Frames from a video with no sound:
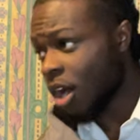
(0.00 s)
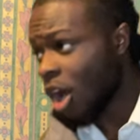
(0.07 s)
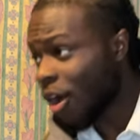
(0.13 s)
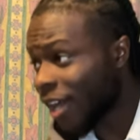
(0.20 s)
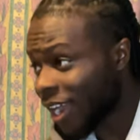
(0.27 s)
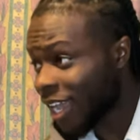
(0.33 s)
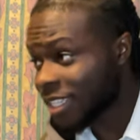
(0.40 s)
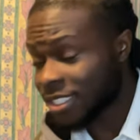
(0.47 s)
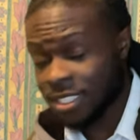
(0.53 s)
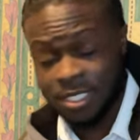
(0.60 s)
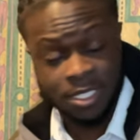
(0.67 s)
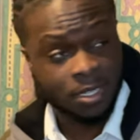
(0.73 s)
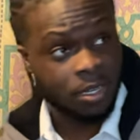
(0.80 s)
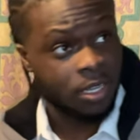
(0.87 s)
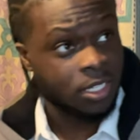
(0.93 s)
Alright guys,
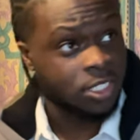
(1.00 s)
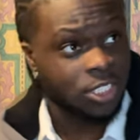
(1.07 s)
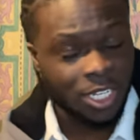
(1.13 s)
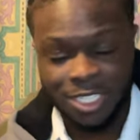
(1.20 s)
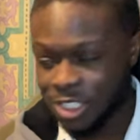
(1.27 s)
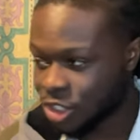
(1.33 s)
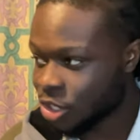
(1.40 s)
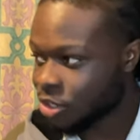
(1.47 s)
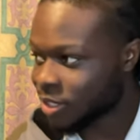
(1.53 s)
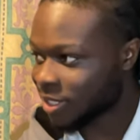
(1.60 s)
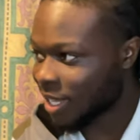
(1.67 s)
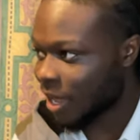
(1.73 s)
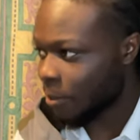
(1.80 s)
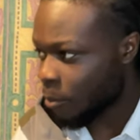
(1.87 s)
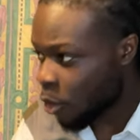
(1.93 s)
listen, study shows
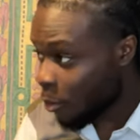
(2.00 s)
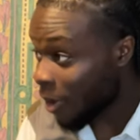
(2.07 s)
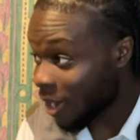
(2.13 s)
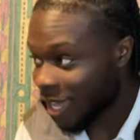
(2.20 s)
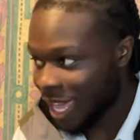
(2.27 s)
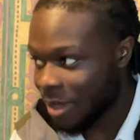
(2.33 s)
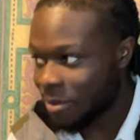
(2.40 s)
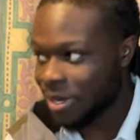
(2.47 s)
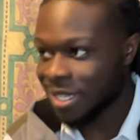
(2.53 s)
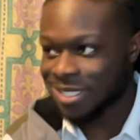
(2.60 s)
that mobile gaming